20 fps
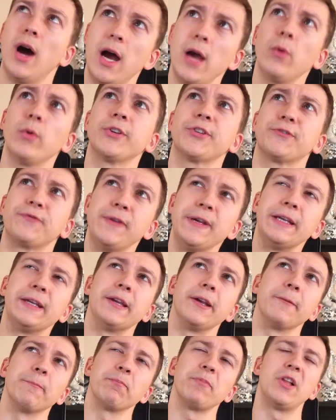I was
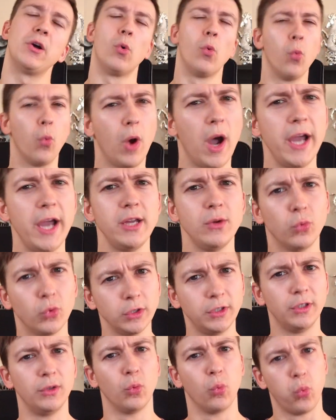thinking, why it
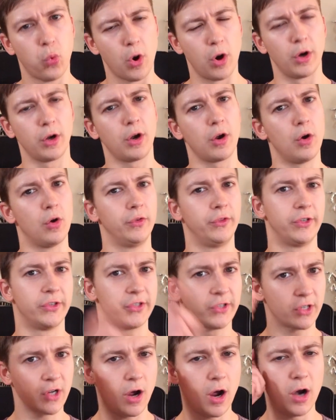wouldn't work on the
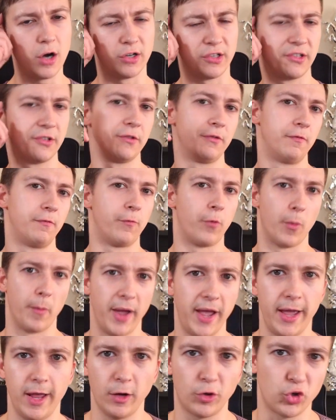scars from a hair